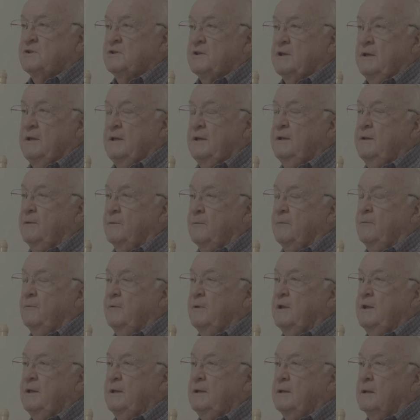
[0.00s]
saying,
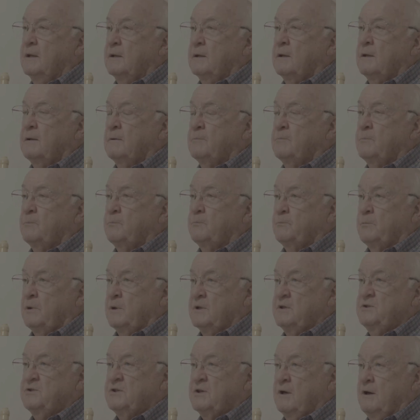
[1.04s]
the
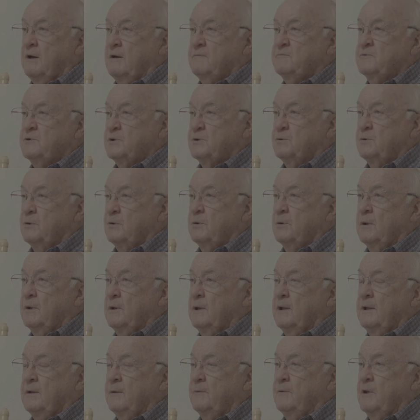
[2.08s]
police officer
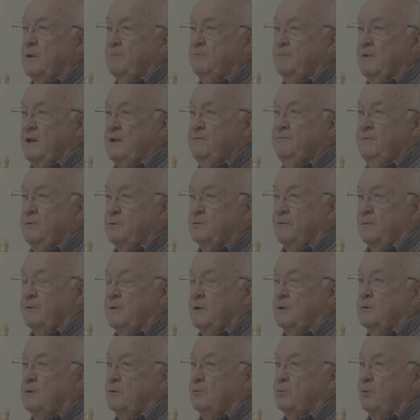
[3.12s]
at Mayfield
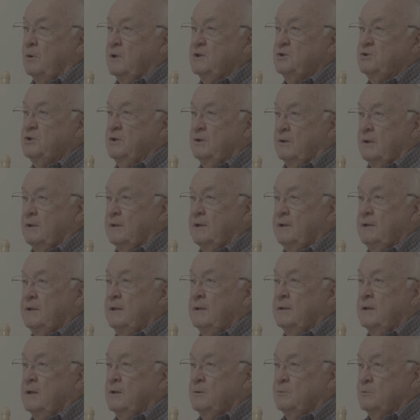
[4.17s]
that originally
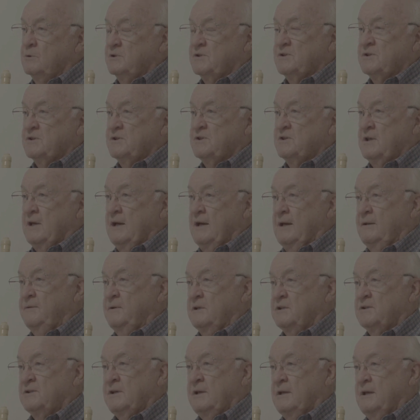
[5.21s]
was assigned
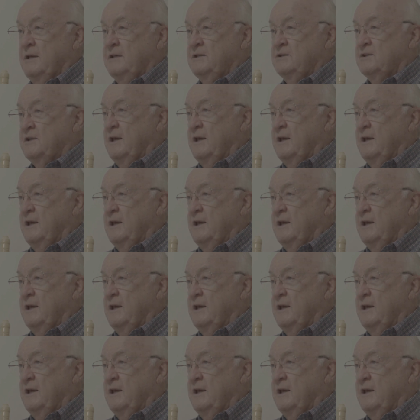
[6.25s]
this case